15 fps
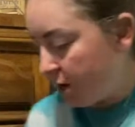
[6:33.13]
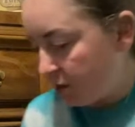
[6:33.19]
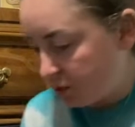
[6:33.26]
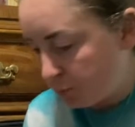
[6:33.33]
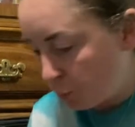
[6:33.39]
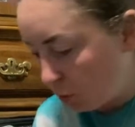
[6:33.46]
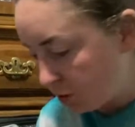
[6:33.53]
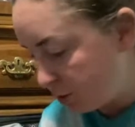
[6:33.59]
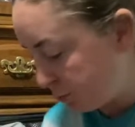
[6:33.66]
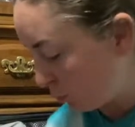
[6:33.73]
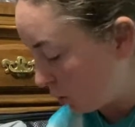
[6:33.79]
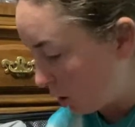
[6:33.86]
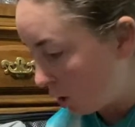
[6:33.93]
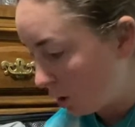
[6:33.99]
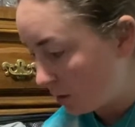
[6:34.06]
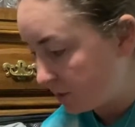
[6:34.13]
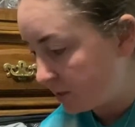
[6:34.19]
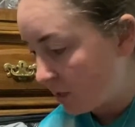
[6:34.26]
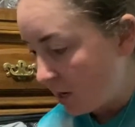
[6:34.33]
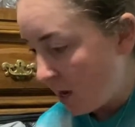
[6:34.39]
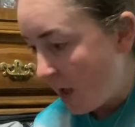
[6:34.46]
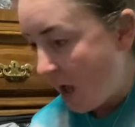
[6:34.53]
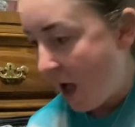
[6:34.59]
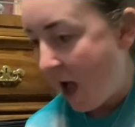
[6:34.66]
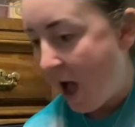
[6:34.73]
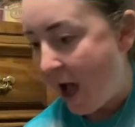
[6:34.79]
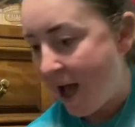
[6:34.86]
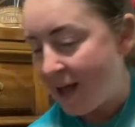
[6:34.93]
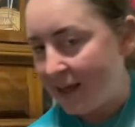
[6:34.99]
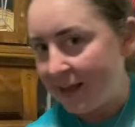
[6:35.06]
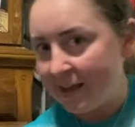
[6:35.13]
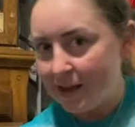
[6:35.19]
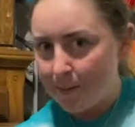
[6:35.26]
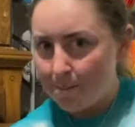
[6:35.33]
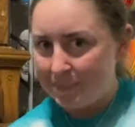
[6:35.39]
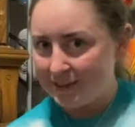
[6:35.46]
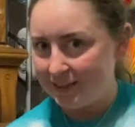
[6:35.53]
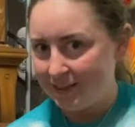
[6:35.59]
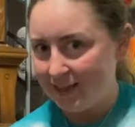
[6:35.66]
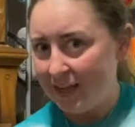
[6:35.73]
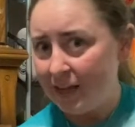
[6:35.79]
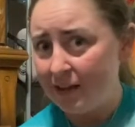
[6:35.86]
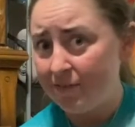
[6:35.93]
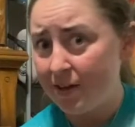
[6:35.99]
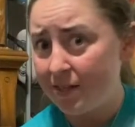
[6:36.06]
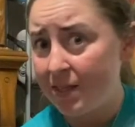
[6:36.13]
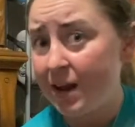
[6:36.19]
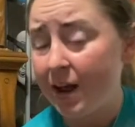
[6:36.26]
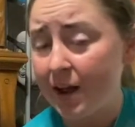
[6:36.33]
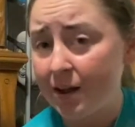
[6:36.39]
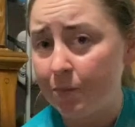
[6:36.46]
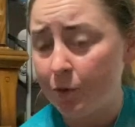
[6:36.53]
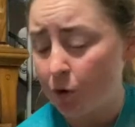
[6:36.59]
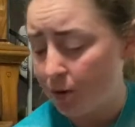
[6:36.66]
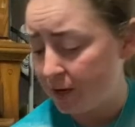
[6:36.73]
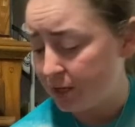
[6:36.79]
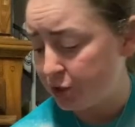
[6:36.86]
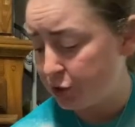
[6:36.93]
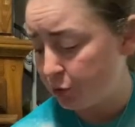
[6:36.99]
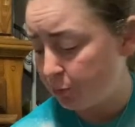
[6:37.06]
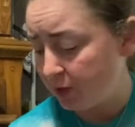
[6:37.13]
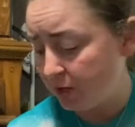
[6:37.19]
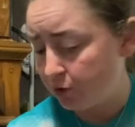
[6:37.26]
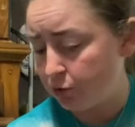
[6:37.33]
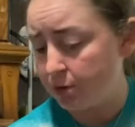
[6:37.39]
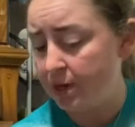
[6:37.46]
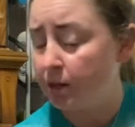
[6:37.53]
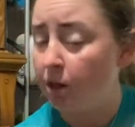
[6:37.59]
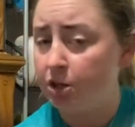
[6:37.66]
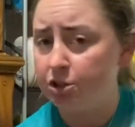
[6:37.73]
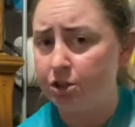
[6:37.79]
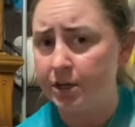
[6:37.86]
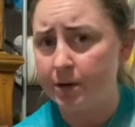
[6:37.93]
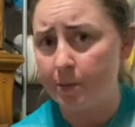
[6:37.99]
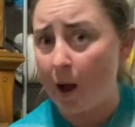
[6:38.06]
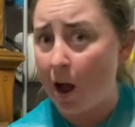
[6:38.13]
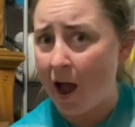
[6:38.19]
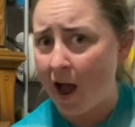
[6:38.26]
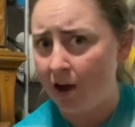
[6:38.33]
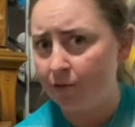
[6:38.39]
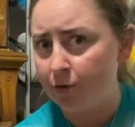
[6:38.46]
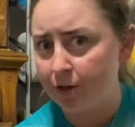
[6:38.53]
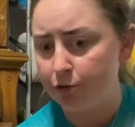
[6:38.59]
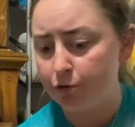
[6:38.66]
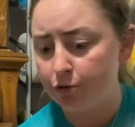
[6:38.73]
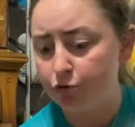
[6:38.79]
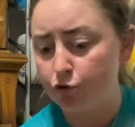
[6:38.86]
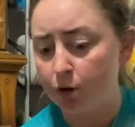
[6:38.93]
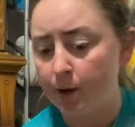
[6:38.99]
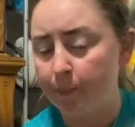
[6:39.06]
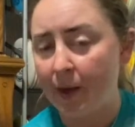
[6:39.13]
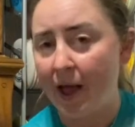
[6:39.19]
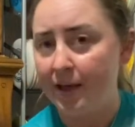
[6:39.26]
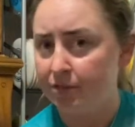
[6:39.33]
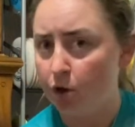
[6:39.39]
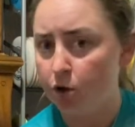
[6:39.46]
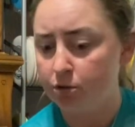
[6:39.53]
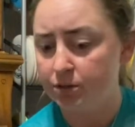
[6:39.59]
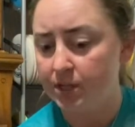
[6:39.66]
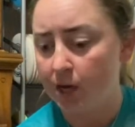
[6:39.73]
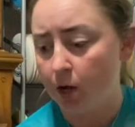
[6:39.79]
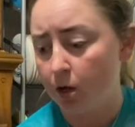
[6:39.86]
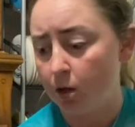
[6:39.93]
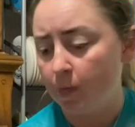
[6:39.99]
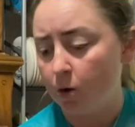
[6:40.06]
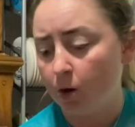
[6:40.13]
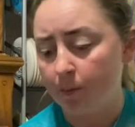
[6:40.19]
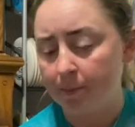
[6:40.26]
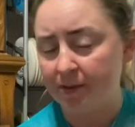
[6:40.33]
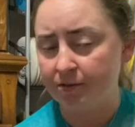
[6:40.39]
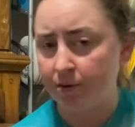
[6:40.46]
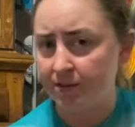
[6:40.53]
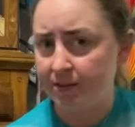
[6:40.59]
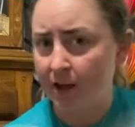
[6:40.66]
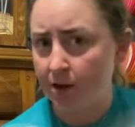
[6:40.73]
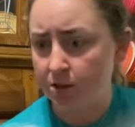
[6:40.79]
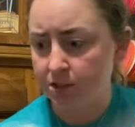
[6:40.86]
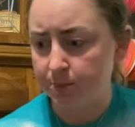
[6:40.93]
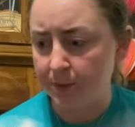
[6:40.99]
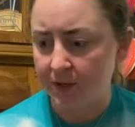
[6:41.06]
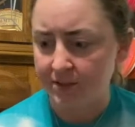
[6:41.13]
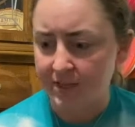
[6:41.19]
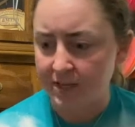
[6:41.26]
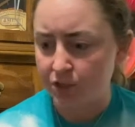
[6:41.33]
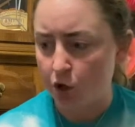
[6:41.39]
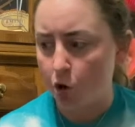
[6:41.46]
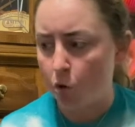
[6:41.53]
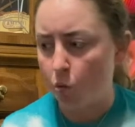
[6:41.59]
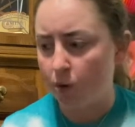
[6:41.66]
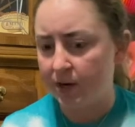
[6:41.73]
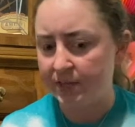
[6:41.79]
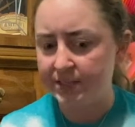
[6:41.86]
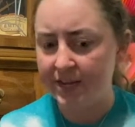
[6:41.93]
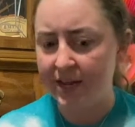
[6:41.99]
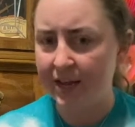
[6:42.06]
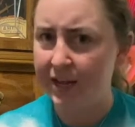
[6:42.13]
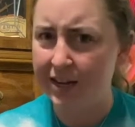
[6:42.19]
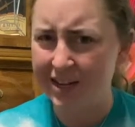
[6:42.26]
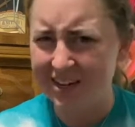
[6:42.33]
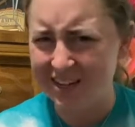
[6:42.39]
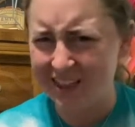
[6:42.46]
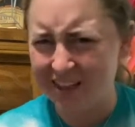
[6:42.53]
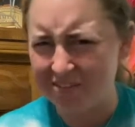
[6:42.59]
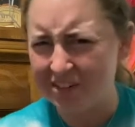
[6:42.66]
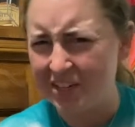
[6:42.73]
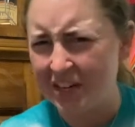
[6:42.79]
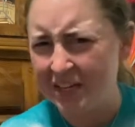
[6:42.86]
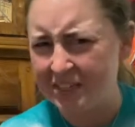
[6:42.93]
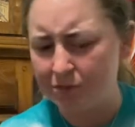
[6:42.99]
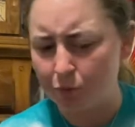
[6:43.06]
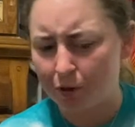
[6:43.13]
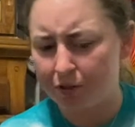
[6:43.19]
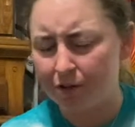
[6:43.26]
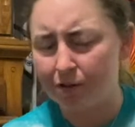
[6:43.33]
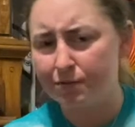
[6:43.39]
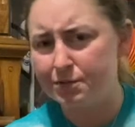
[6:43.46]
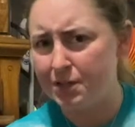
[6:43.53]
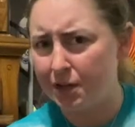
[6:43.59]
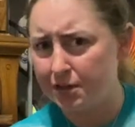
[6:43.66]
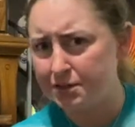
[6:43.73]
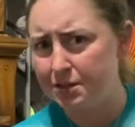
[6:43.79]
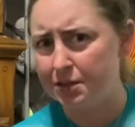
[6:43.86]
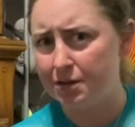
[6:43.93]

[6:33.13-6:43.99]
sports bras. I believe that I am going to be doing laundry about halfway through the trip at the hotel or my best friend's house, because I don't want to take 11 days worth of socks and